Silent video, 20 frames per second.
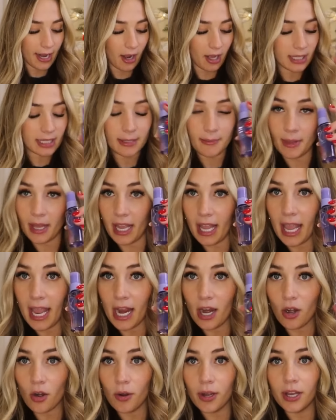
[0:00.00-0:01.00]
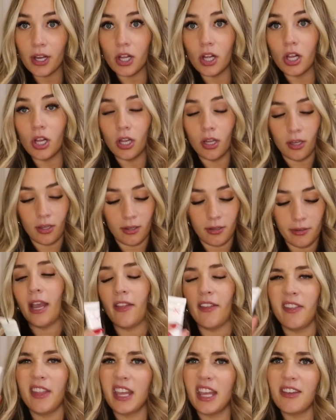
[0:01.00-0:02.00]
I got some like hair oil,
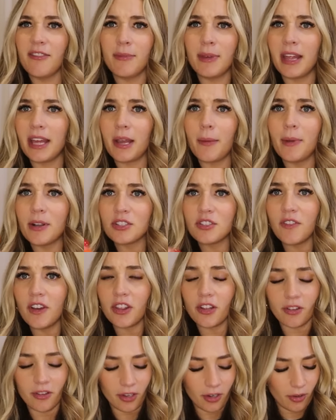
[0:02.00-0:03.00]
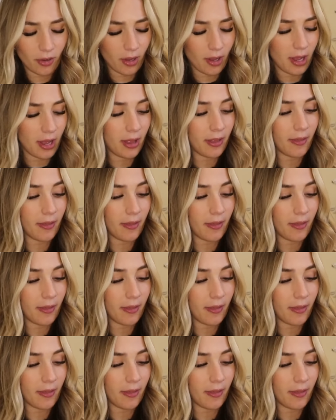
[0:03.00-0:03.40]
and they gave me like a bunch of other little